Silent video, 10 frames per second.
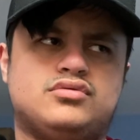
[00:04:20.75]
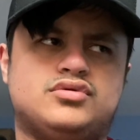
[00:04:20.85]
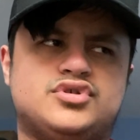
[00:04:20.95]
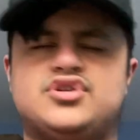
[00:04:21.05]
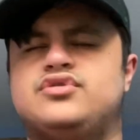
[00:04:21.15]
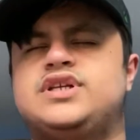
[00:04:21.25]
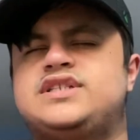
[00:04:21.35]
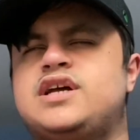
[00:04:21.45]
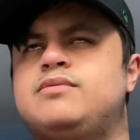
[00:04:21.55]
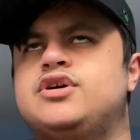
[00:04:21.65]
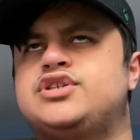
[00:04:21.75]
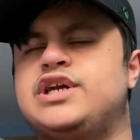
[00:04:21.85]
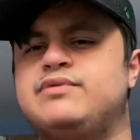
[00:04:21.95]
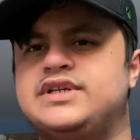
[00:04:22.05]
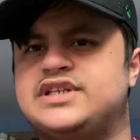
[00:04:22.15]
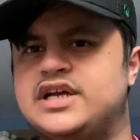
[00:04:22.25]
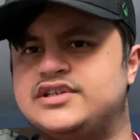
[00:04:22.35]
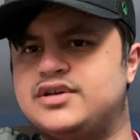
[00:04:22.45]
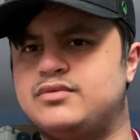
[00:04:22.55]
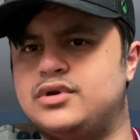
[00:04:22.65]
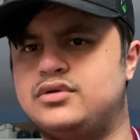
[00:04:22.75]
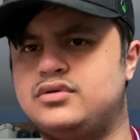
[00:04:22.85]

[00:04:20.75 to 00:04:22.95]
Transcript: So this time last year we signed someone.